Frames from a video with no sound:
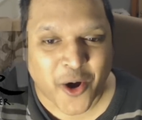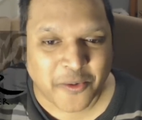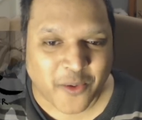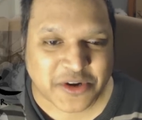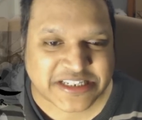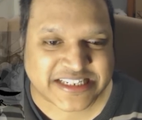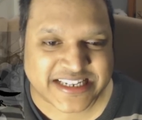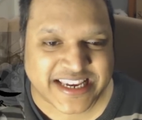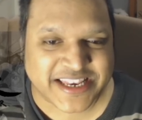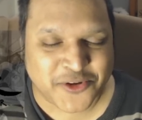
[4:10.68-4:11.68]
I wish
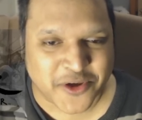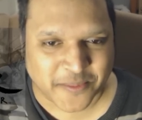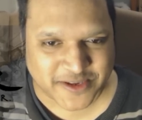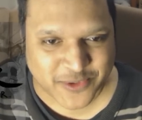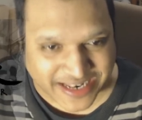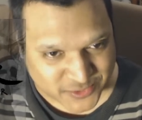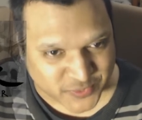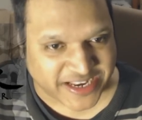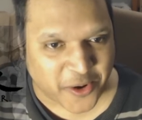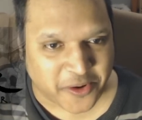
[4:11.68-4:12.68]
she knew him as well as
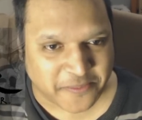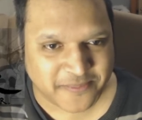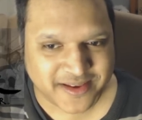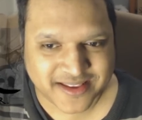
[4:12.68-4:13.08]
we know him.